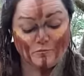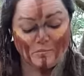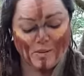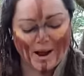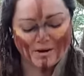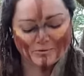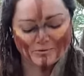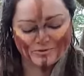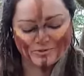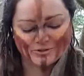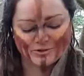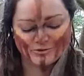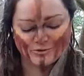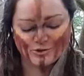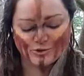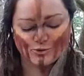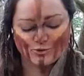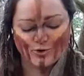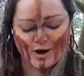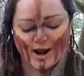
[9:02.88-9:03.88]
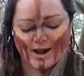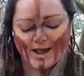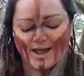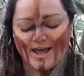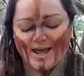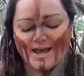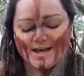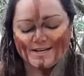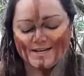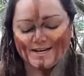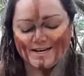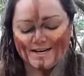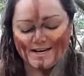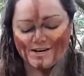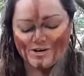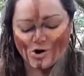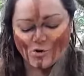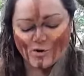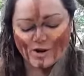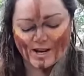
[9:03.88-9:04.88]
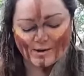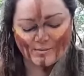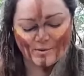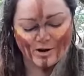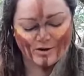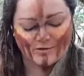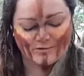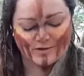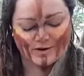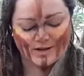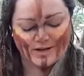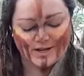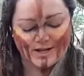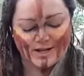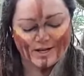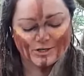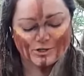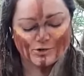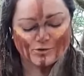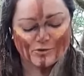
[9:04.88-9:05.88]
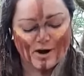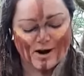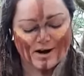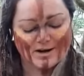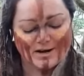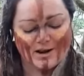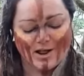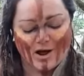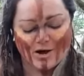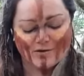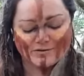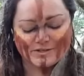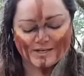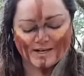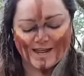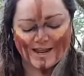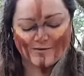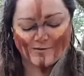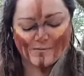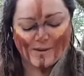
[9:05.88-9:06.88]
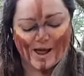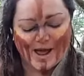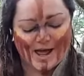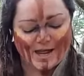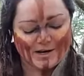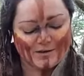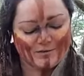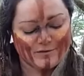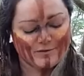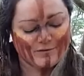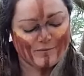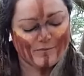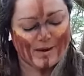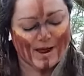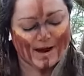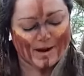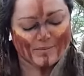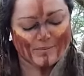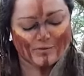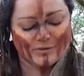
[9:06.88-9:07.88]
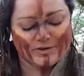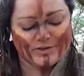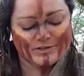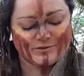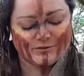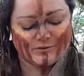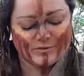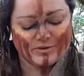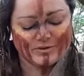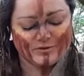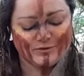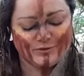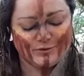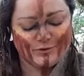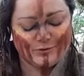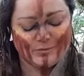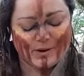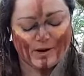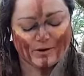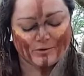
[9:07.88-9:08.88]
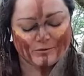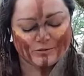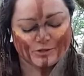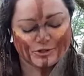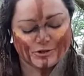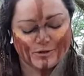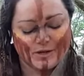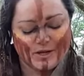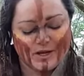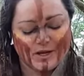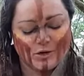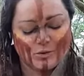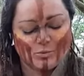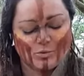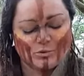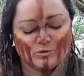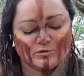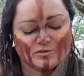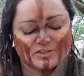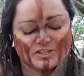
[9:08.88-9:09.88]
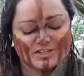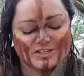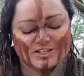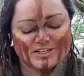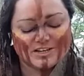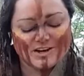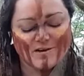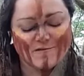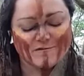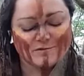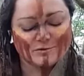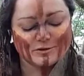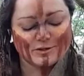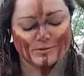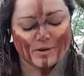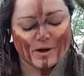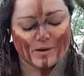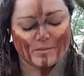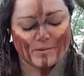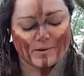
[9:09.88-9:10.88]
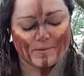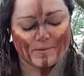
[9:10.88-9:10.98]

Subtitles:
pounced on Torak, nearly knocking him over. Torak laughed and gave him a handful of blackberries from his food pouch. Wolf snuffled them up.